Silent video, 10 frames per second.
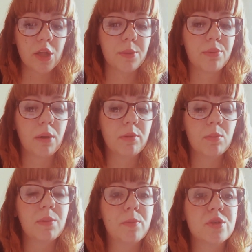The
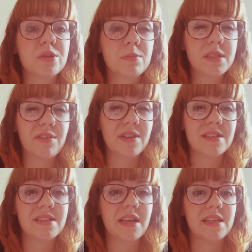problem with presumptive
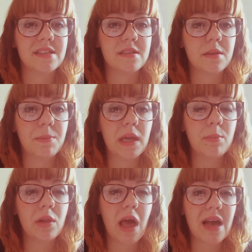consent is that the
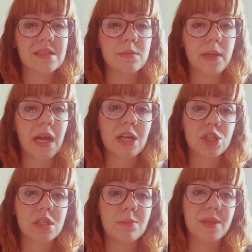people asked may
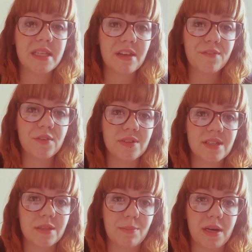actually be different
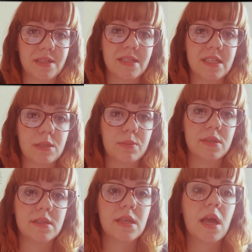to the
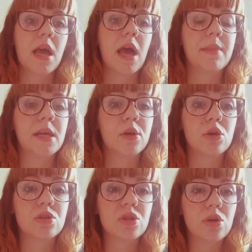participants, and they could
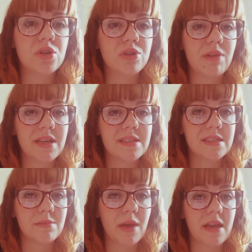also
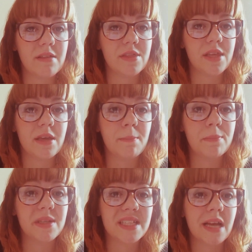underestimate the
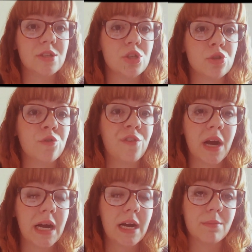potential for
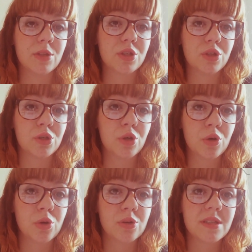harm that can
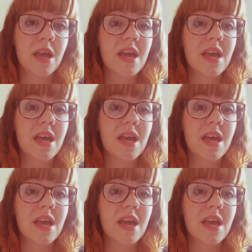cause,